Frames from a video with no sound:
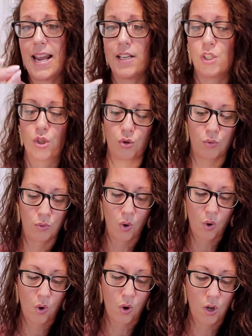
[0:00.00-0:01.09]

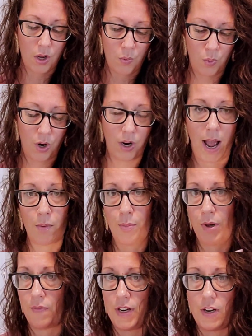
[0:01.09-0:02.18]
scroll work. I will
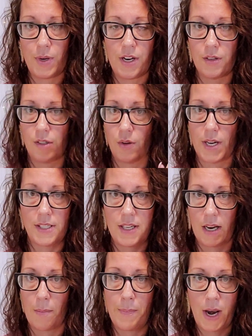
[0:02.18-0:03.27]
put a video here so you guys can
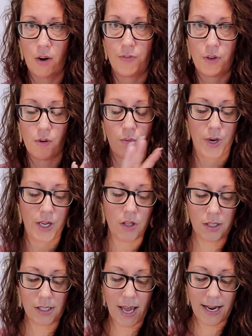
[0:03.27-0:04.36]
get a better view of what it
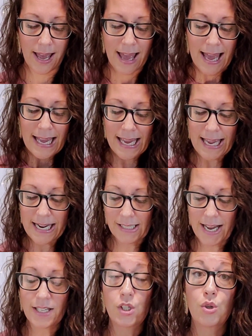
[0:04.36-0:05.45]
looks like. It is
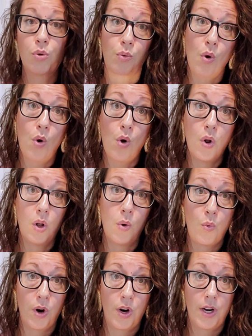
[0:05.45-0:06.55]
a scroll
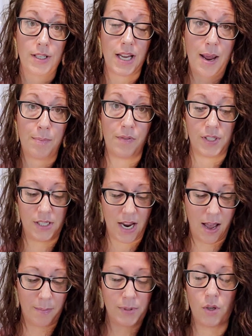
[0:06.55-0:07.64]
work type of
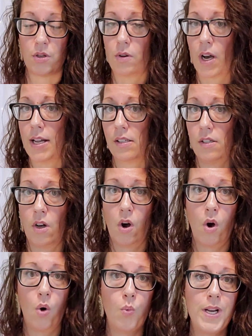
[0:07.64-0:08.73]
stamp. So you guys
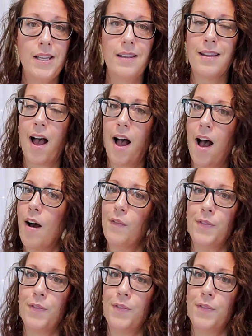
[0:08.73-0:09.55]
know we love